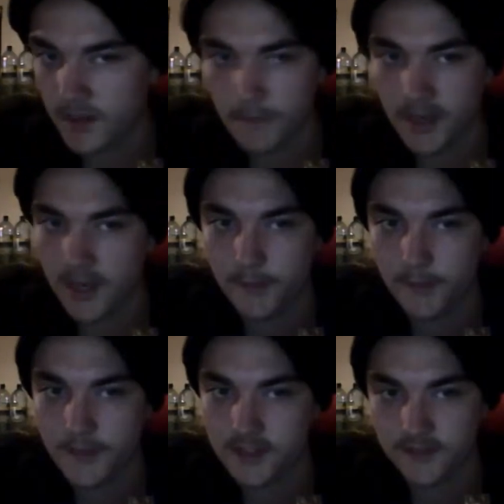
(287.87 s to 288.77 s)
You can pick it
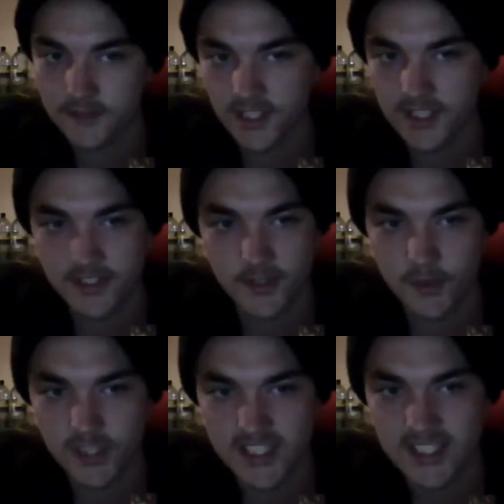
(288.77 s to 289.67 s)
up on Amazon for like
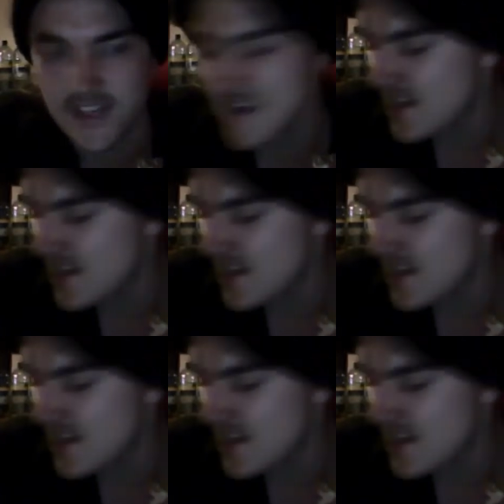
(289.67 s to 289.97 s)
£2.